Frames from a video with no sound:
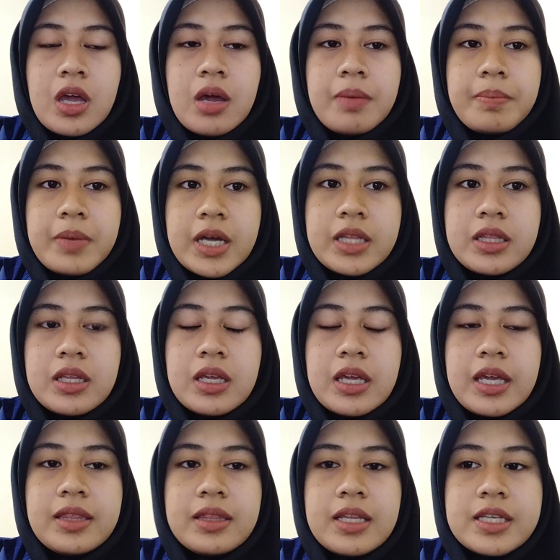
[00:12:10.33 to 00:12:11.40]
But
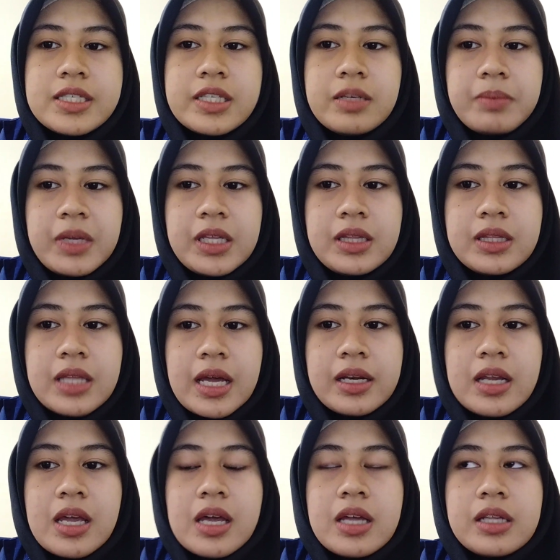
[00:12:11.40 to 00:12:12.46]
it doesn't mean that